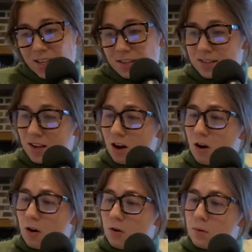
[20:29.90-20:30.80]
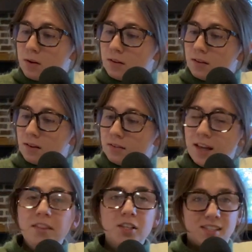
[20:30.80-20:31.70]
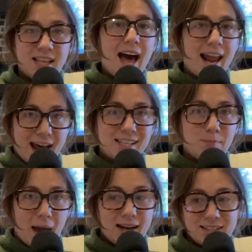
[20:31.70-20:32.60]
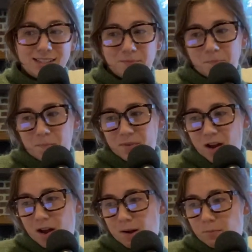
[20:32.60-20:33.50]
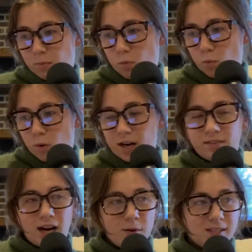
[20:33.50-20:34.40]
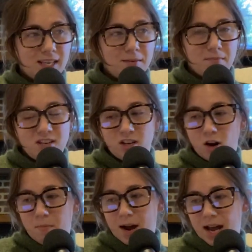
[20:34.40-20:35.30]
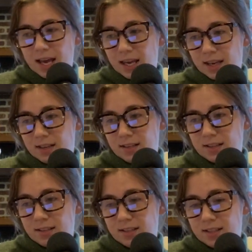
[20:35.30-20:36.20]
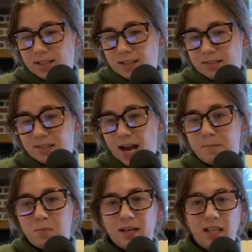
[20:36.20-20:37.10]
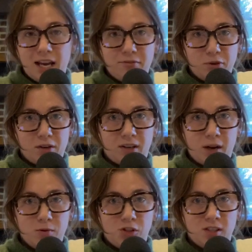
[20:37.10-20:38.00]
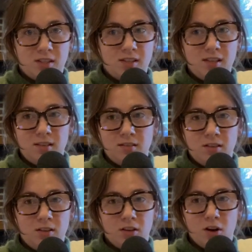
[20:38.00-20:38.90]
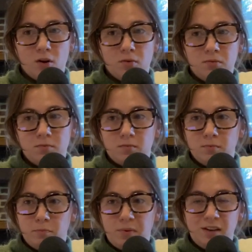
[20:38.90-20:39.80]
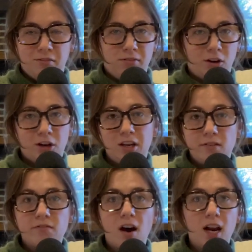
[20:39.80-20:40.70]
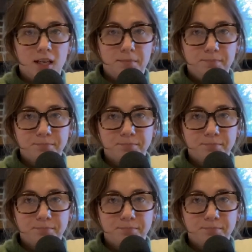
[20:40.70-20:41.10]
So then there's that aspect. Whenever I was in, you know, my time in my life, whenever I was just, you know, being flirty and fun,